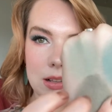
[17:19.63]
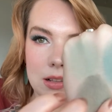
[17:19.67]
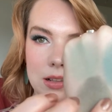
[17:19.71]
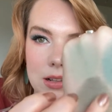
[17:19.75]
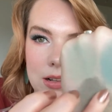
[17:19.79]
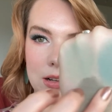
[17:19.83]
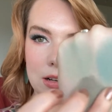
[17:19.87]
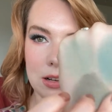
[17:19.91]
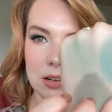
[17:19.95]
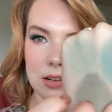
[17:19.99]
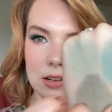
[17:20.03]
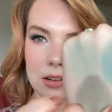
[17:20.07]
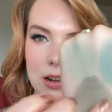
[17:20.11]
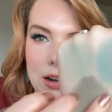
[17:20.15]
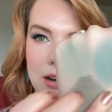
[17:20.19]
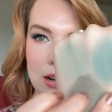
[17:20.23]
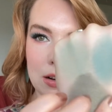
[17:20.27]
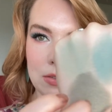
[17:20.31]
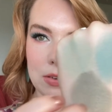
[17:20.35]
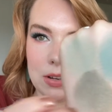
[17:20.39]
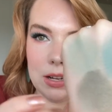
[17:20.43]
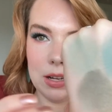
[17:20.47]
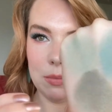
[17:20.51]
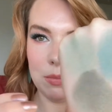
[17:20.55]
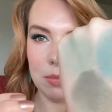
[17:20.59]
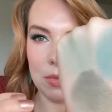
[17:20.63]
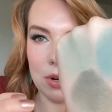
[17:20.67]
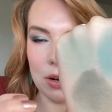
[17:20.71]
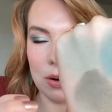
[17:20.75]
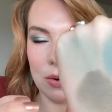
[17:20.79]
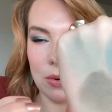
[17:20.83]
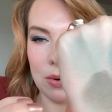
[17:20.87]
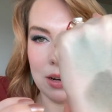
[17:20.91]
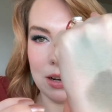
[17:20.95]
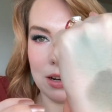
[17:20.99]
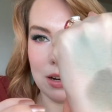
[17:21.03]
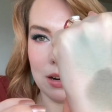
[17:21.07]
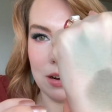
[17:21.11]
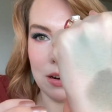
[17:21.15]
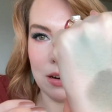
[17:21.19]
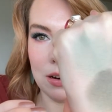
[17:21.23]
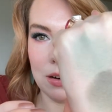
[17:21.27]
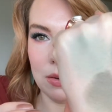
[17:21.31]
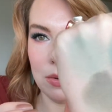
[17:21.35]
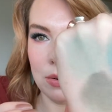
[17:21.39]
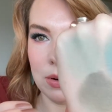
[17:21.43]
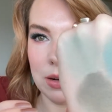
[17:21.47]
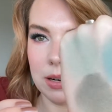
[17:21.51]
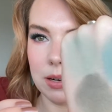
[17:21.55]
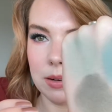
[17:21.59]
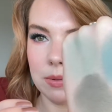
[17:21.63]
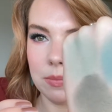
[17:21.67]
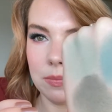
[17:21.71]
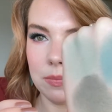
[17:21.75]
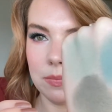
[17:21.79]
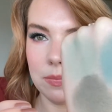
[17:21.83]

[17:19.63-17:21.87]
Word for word: They just kind of keep going and going.